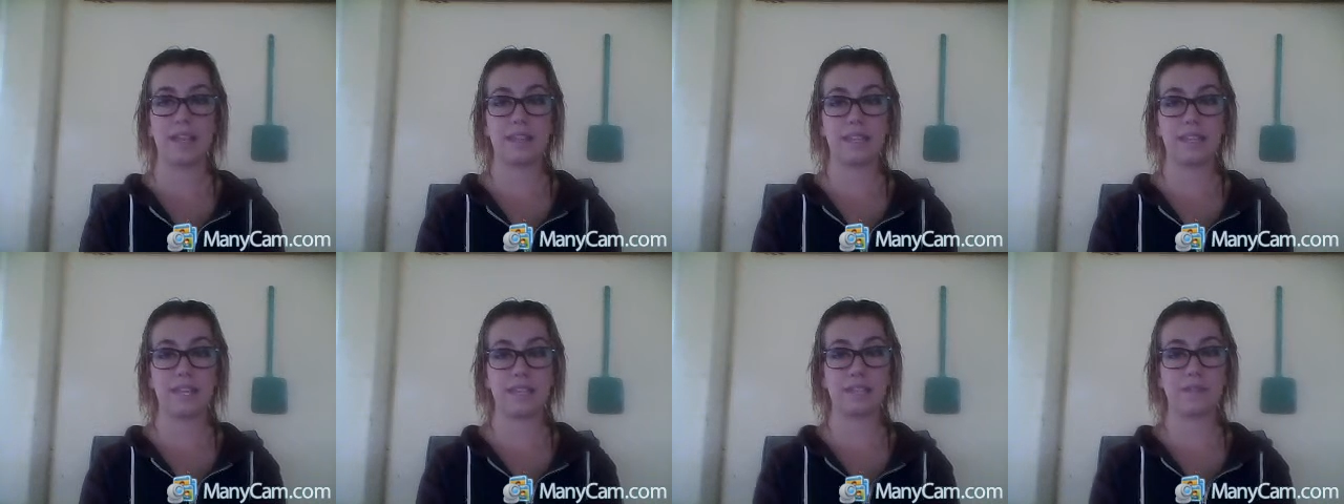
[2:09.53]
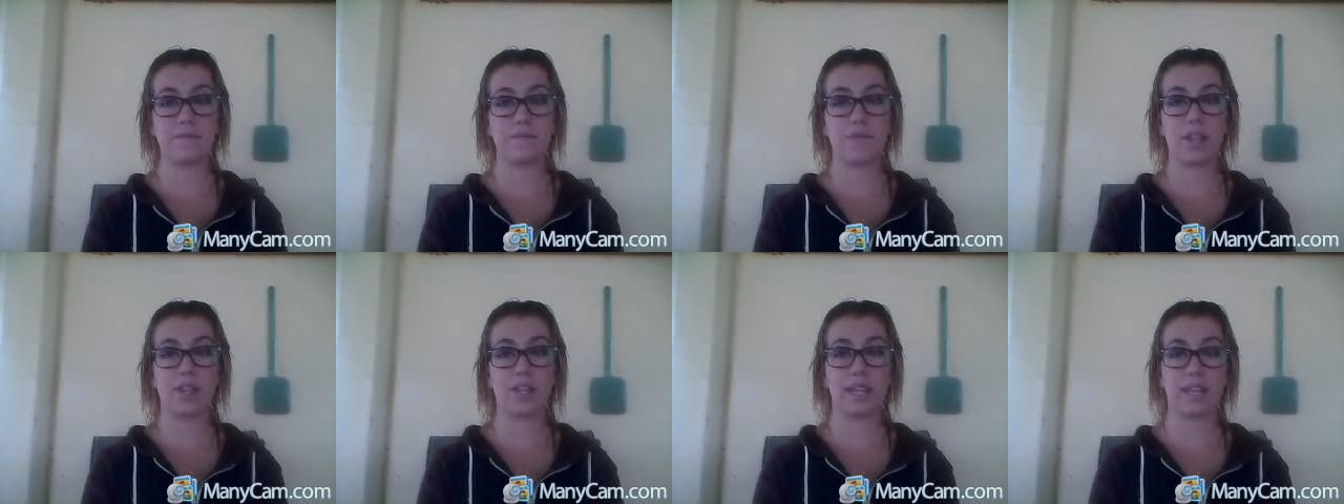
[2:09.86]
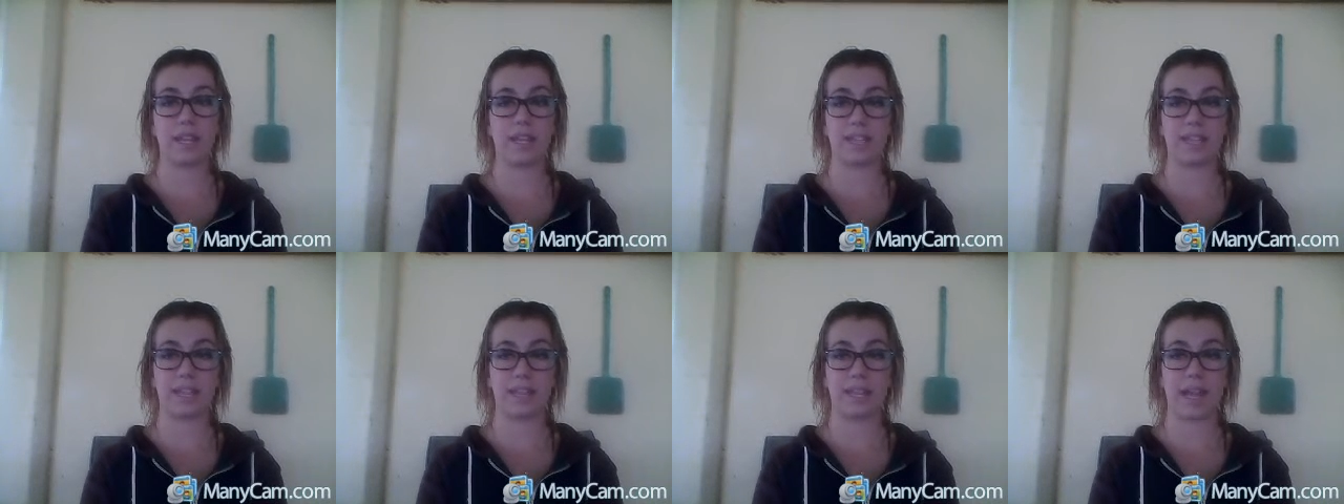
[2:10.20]
This further
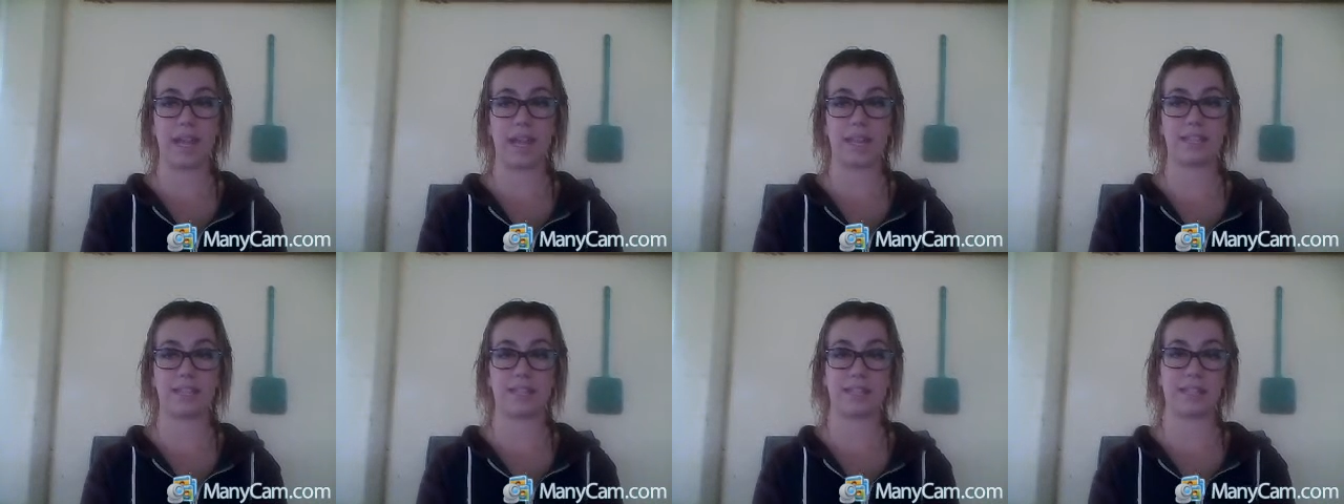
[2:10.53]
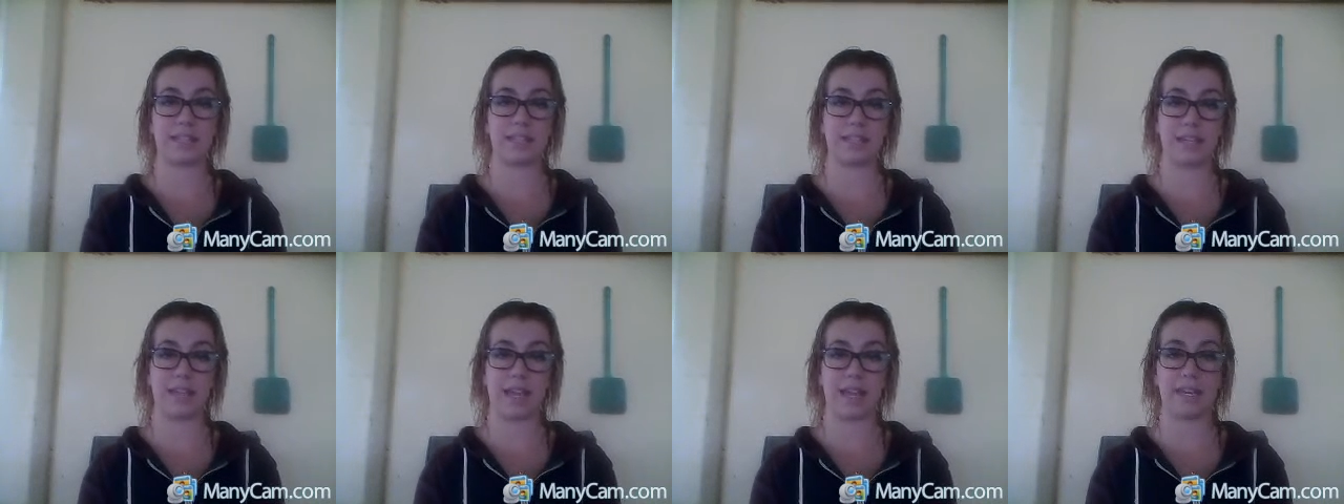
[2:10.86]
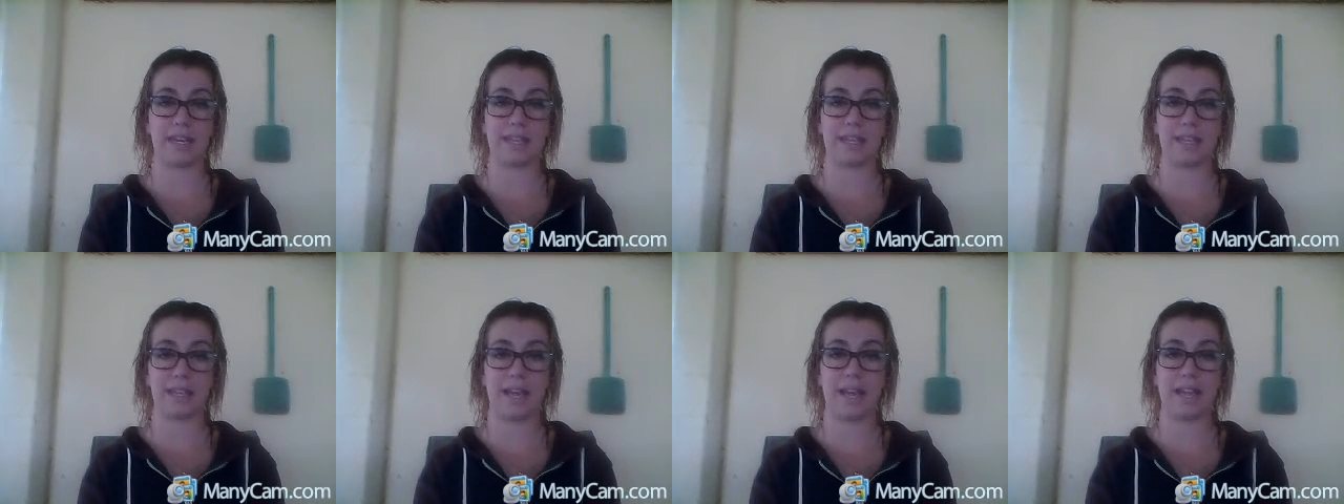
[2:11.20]
indicates that the
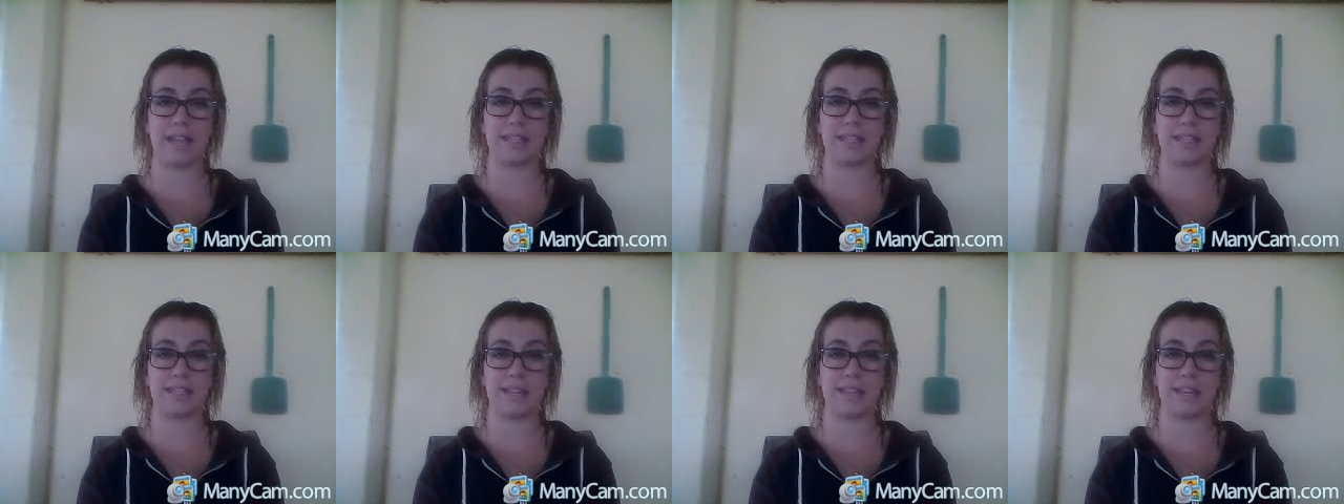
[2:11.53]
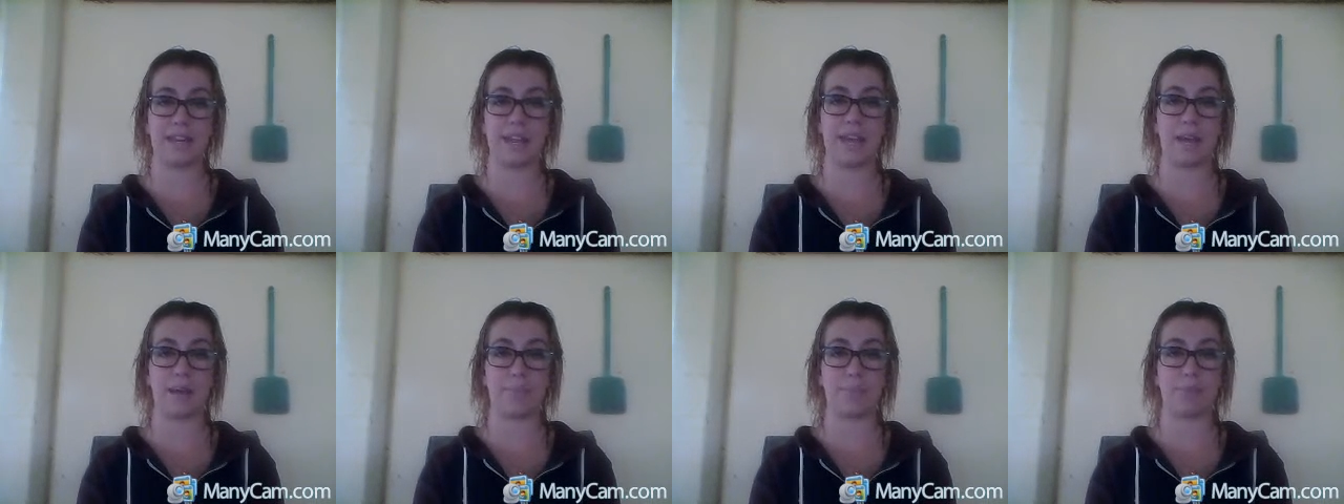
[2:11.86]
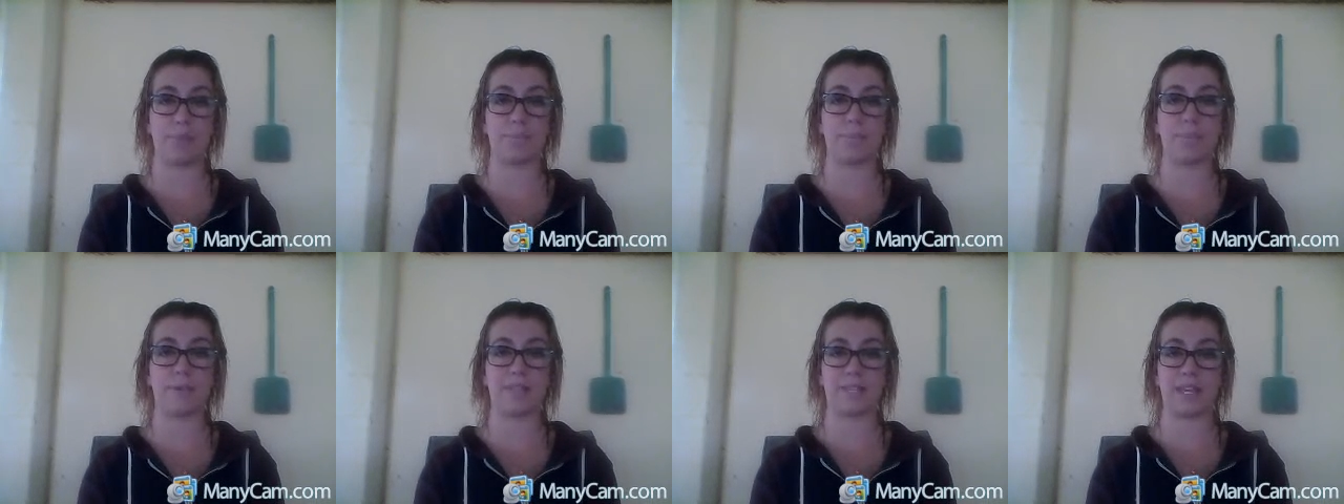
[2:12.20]
dandelions need
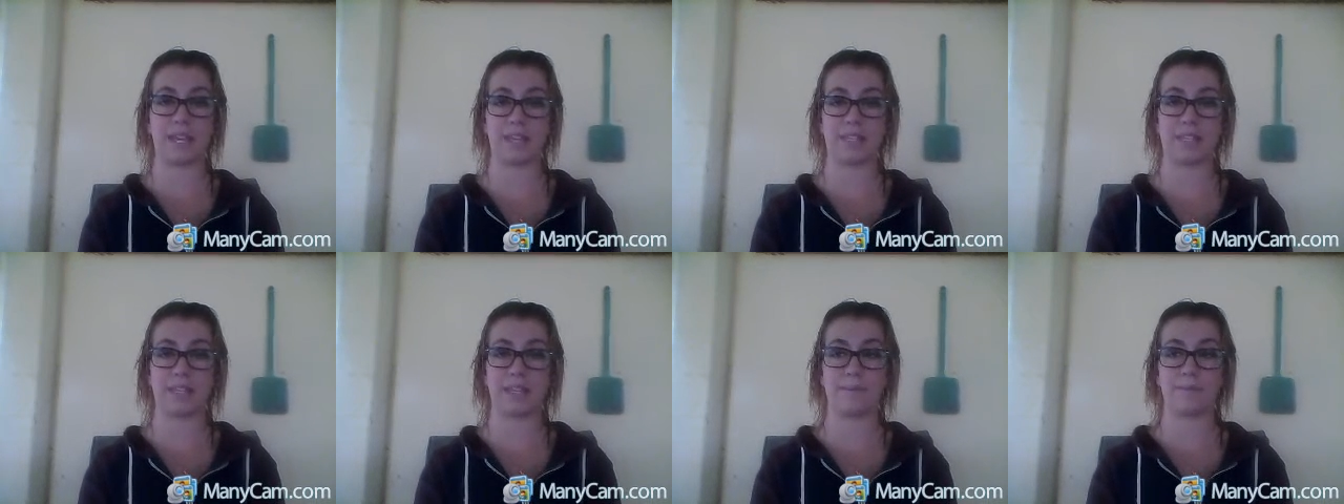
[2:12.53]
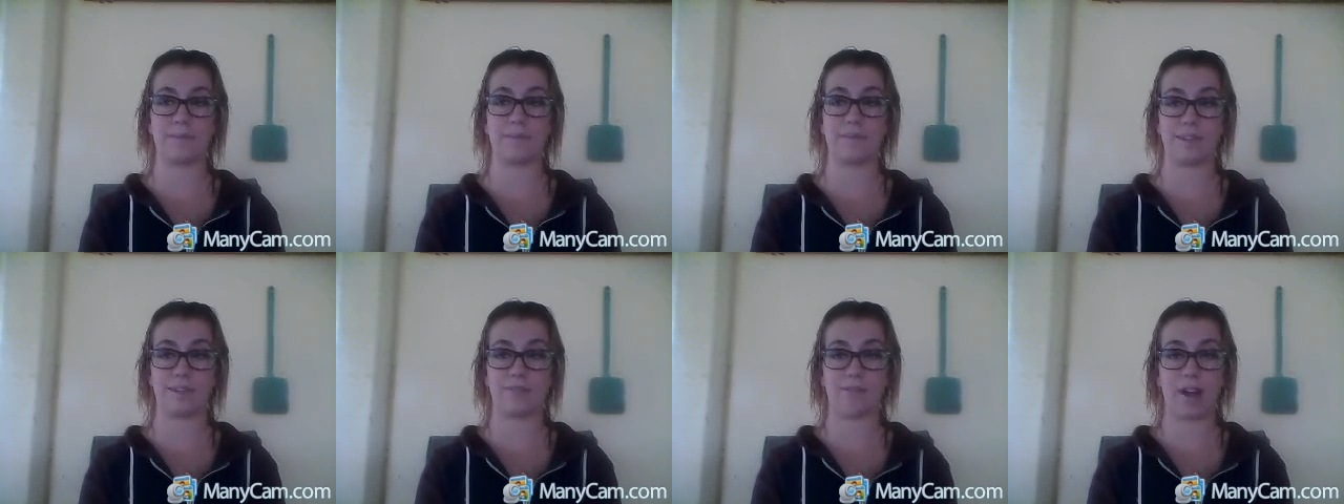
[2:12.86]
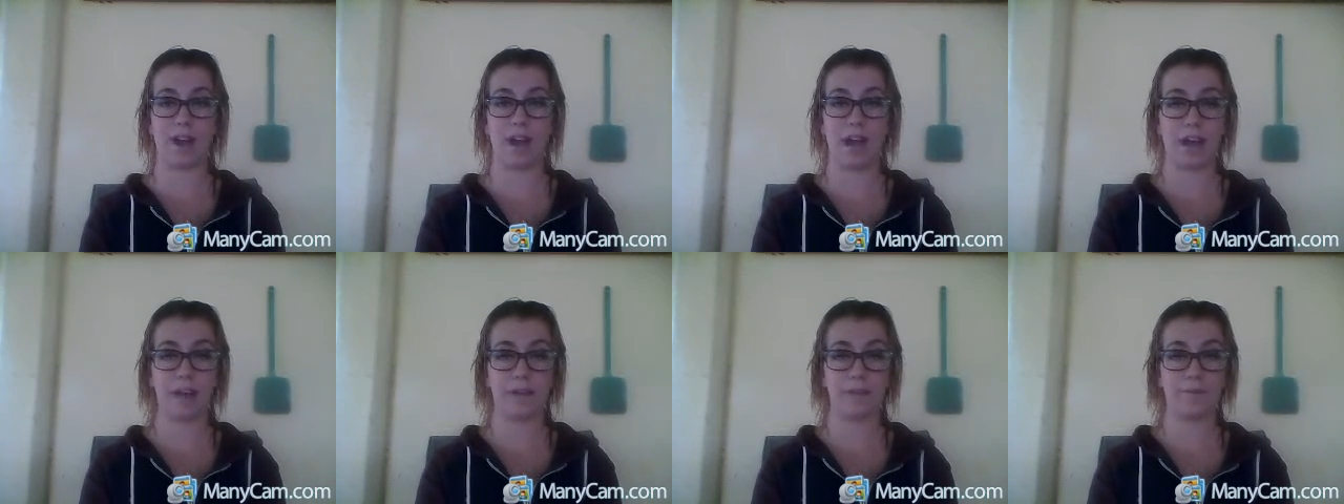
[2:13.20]
ample potassium to
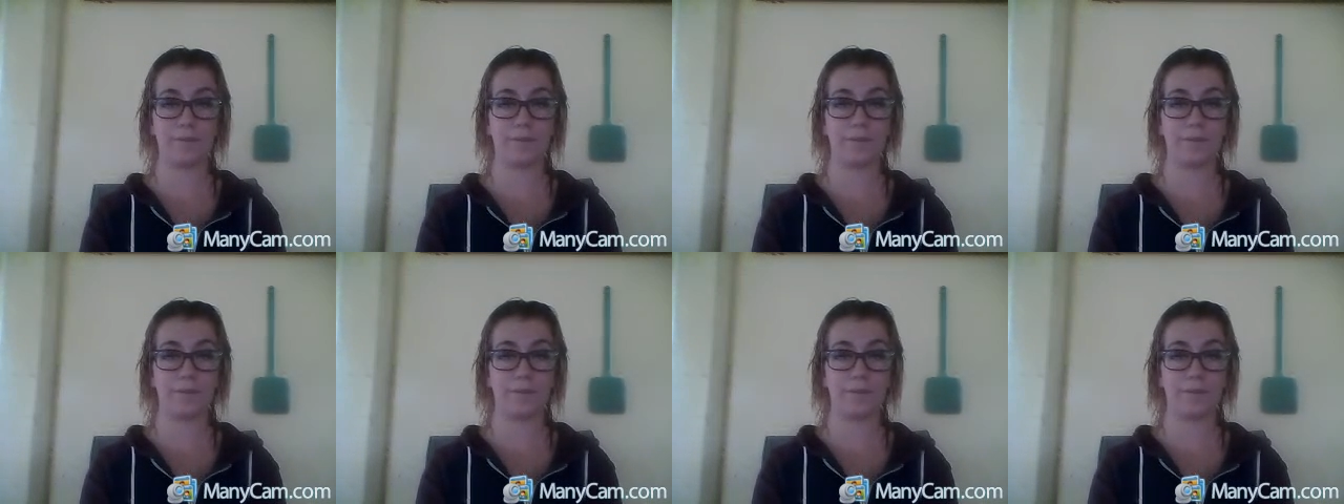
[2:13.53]
thrive.